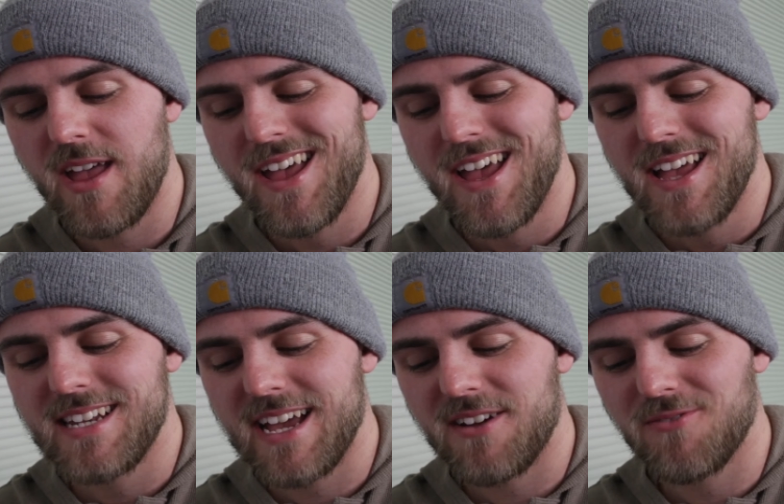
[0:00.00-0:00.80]

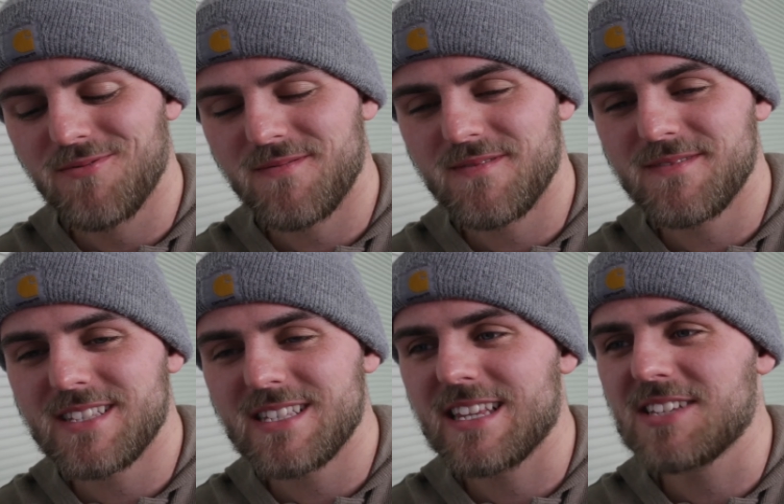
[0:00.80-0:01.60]
Now,
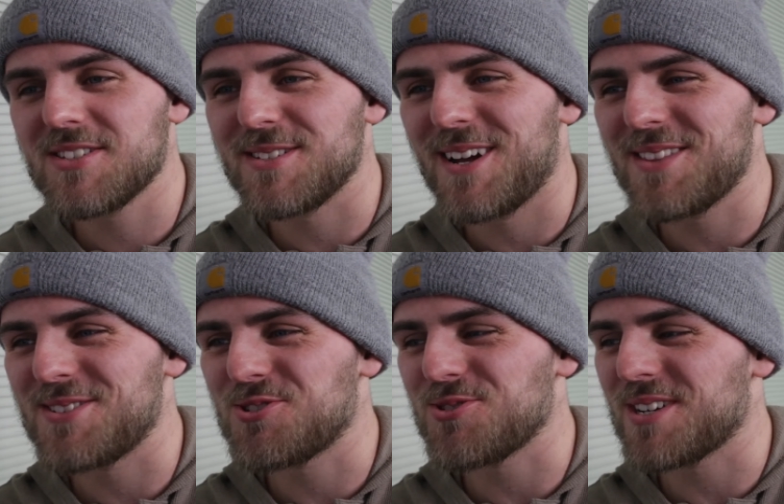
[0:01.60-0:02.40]
this is another
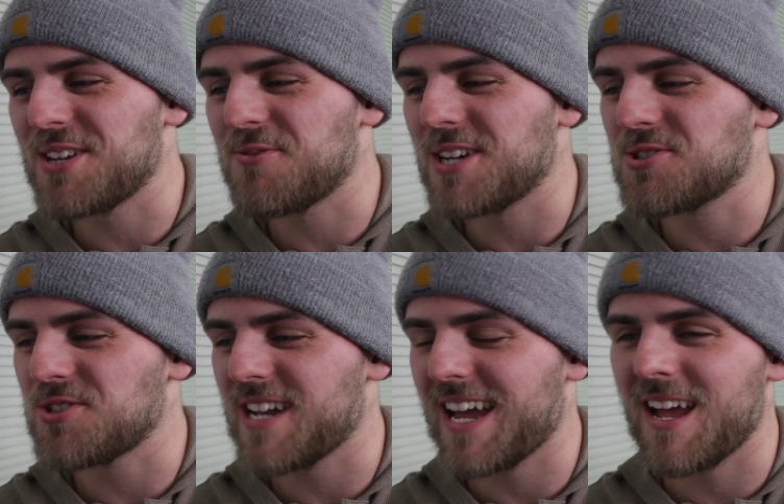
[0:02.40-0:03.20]
tricky
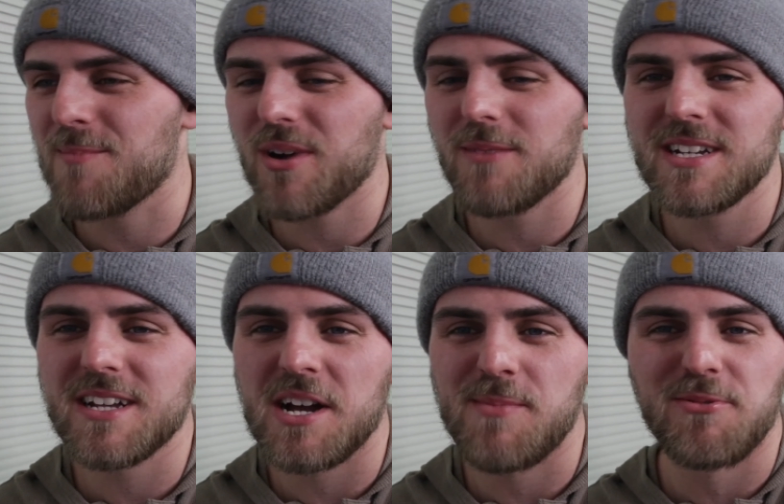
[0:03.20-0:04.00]
question. I'm probably going to
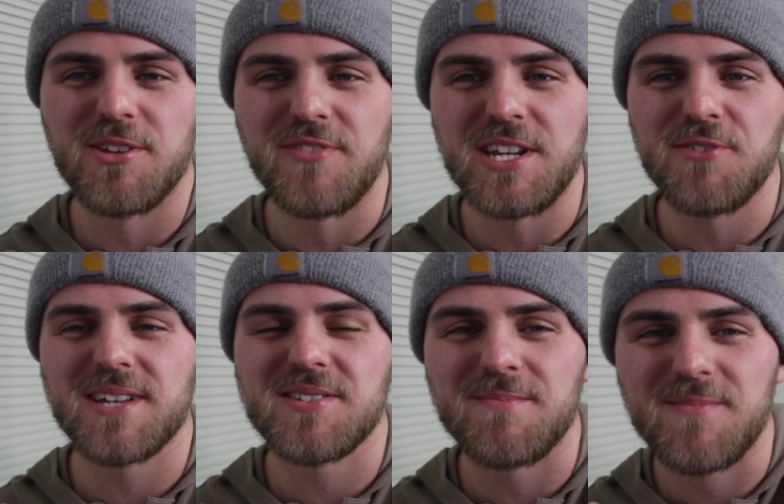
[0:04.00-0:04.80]
come out with a video at
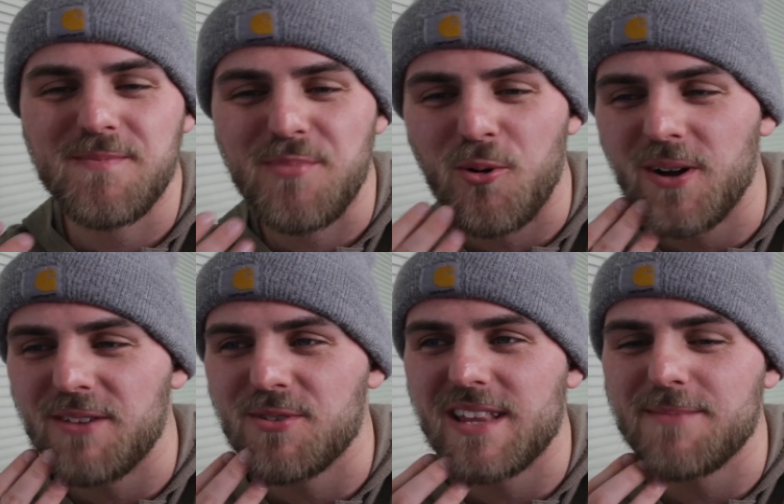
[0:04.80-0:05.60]
some point
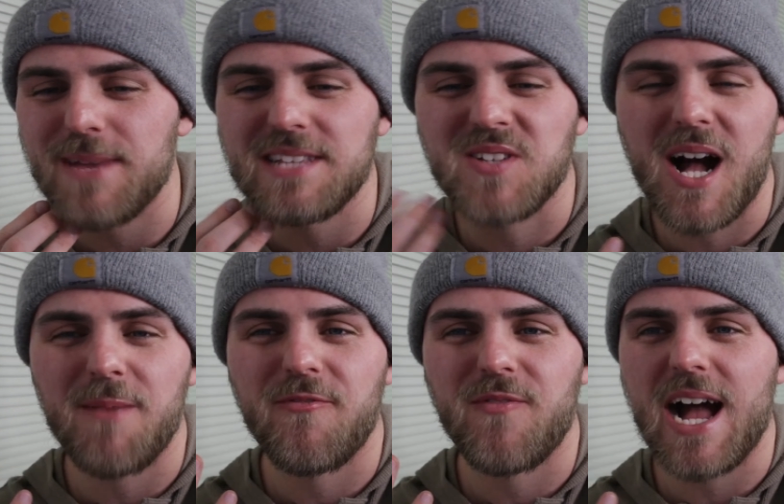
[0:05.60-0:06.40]
with like my top
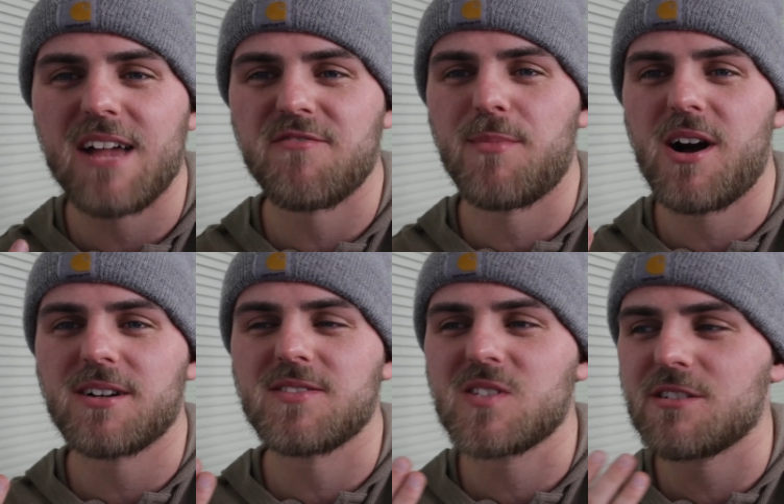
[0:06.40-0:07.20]
5
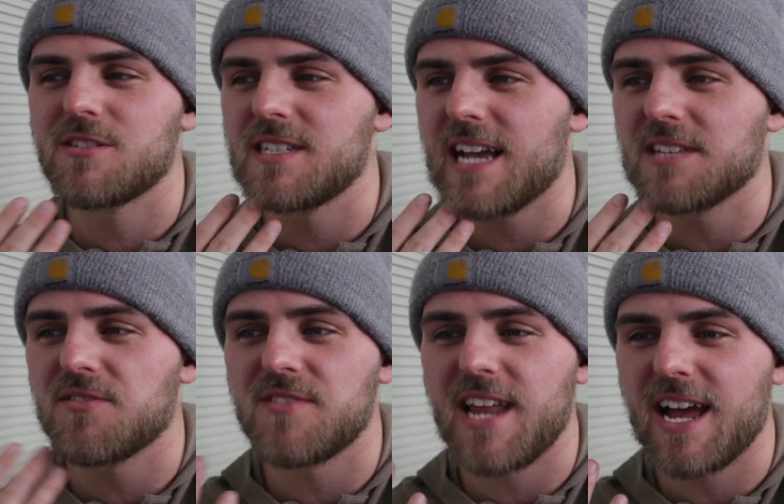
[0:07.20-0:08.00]
manga series as
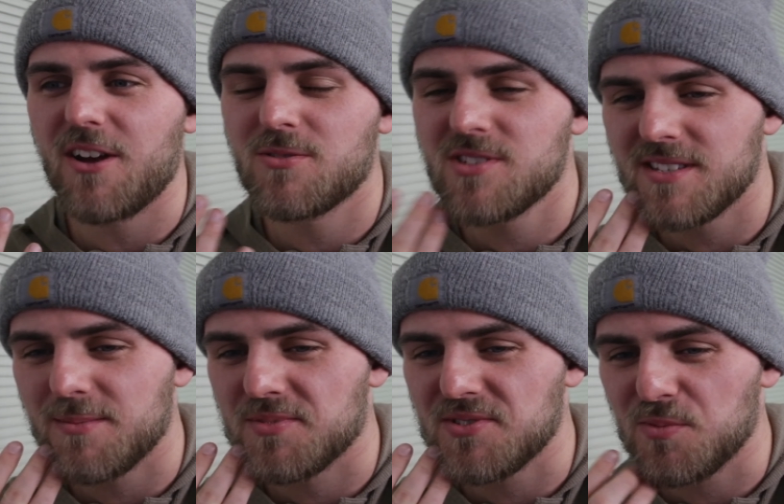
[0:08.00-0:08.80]
of now, since I'm
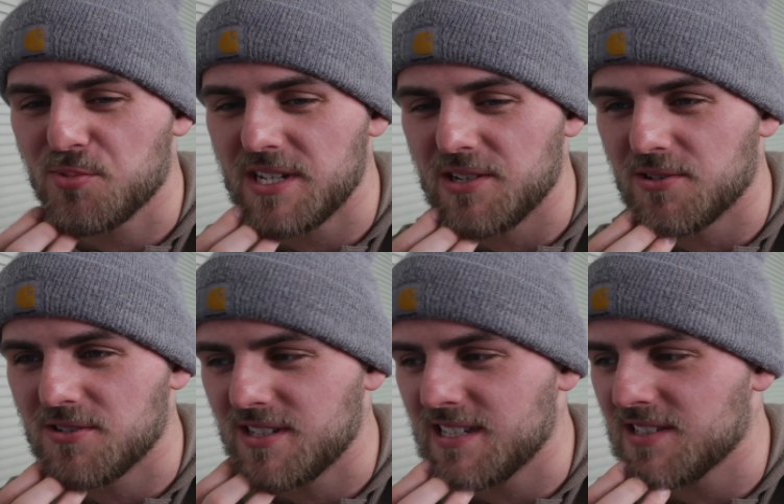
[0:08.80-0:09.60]
still pretty
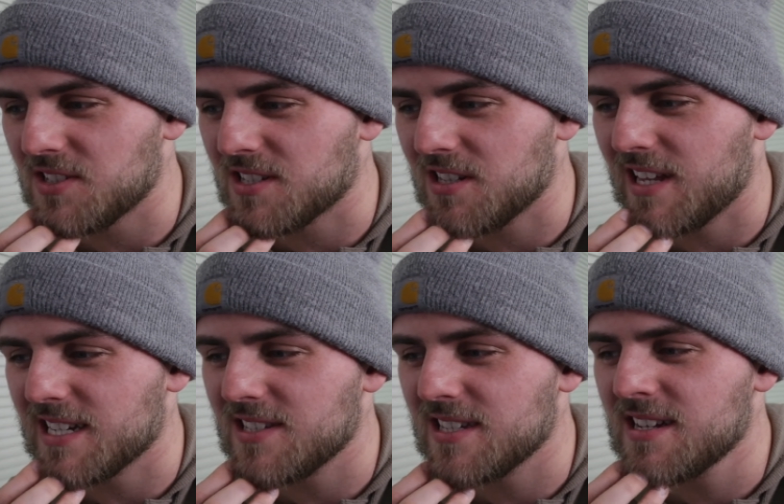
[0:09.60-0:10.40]
early into
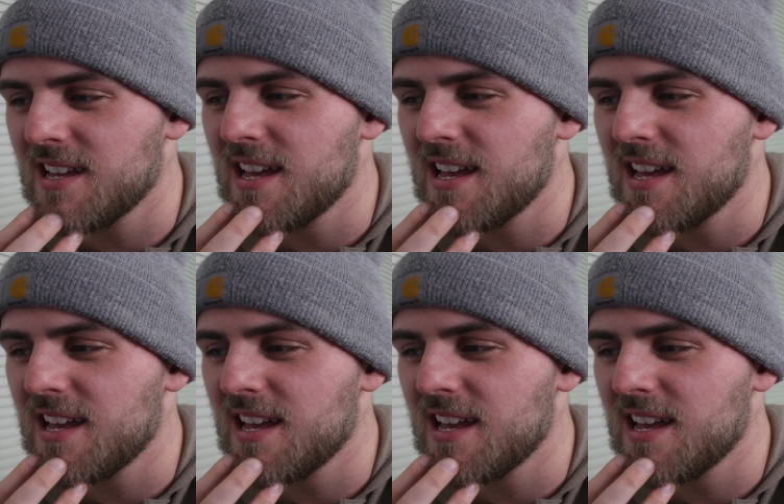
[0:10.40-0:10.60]
collecting.